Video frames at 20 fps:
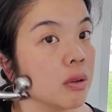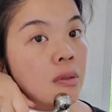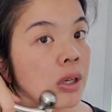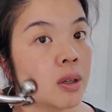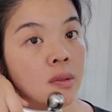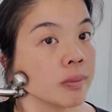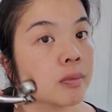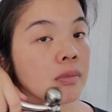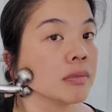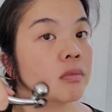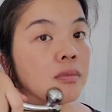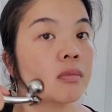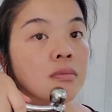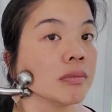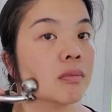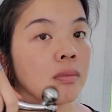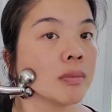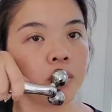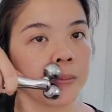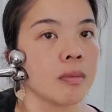And again,
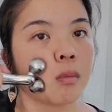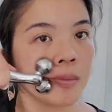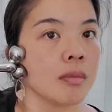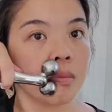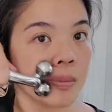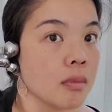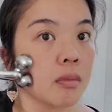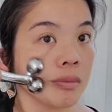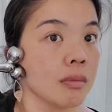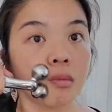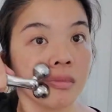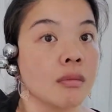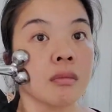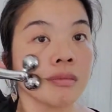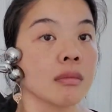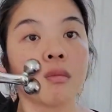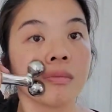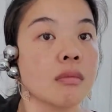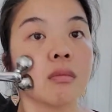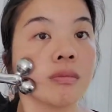my face might look a
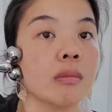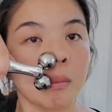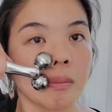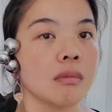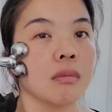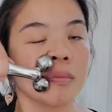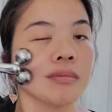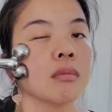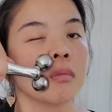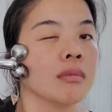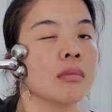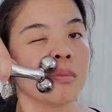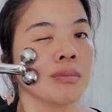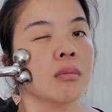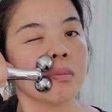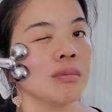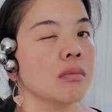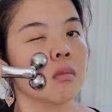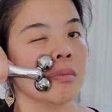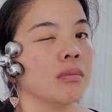little bit more red
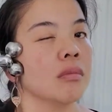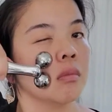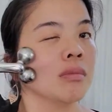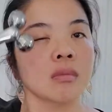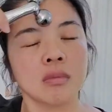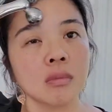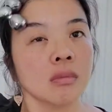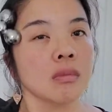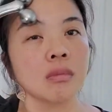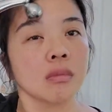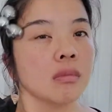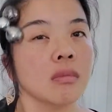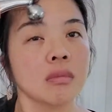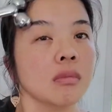after this, but I think it's also